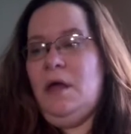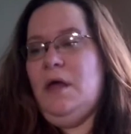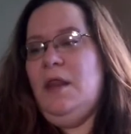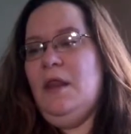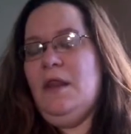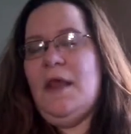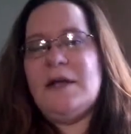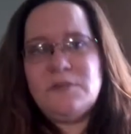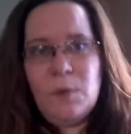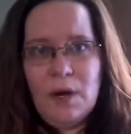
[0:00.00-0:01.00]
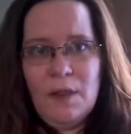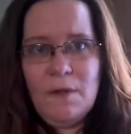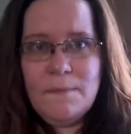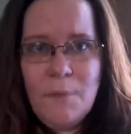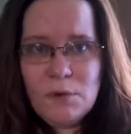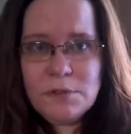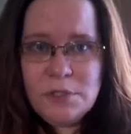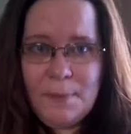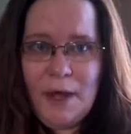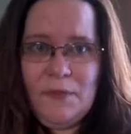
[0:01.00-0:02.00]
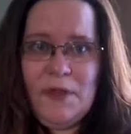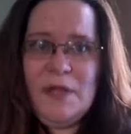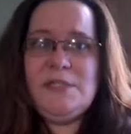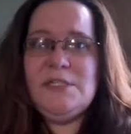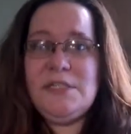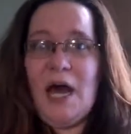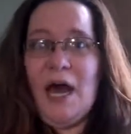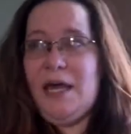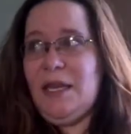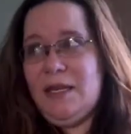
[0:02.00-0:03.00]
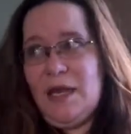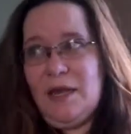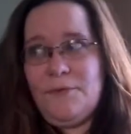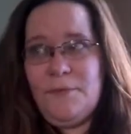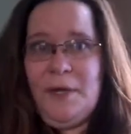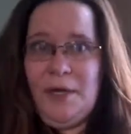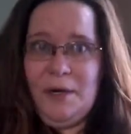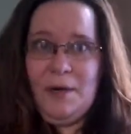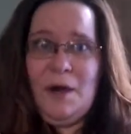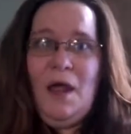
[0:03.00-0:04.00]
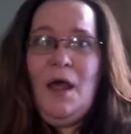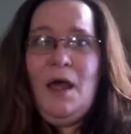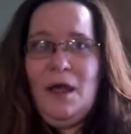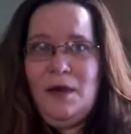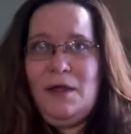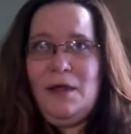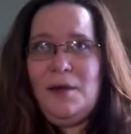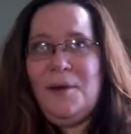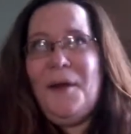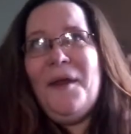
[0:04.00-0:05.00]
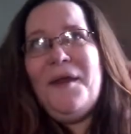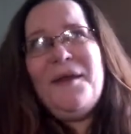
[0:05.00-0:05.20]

And that's what I love most about this is I can take from here and here and